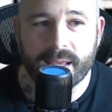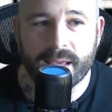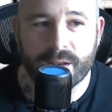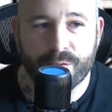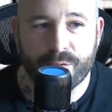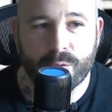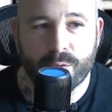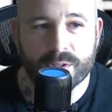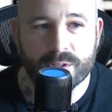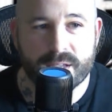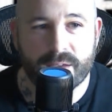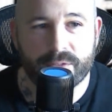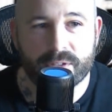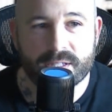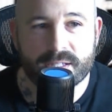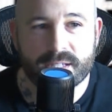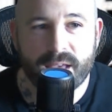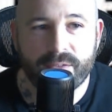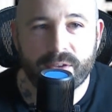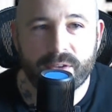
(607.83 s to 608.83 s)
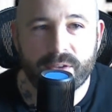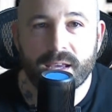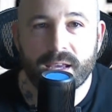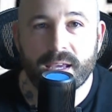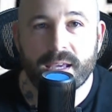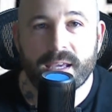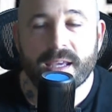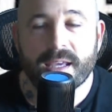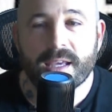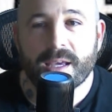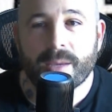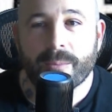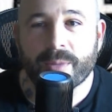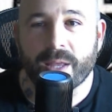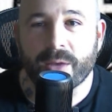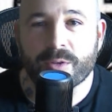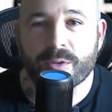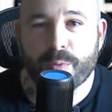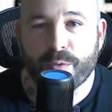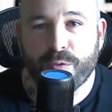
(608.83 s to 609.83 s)
He had a 4.77, but
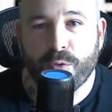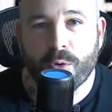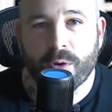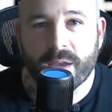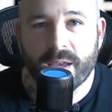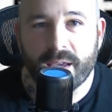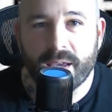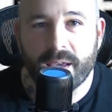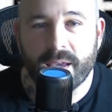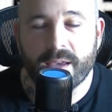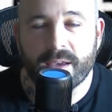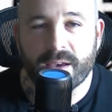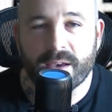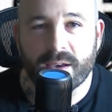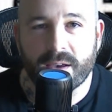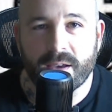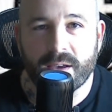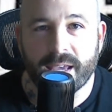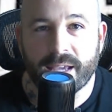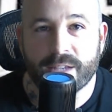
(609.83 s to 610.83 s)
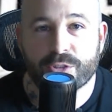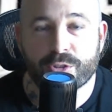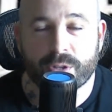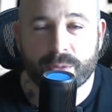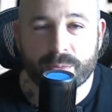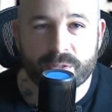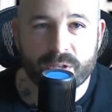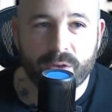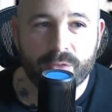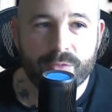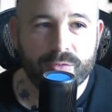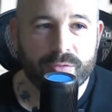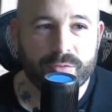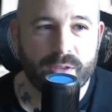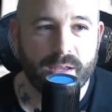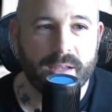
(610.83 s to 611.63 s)
that was before he injured himself.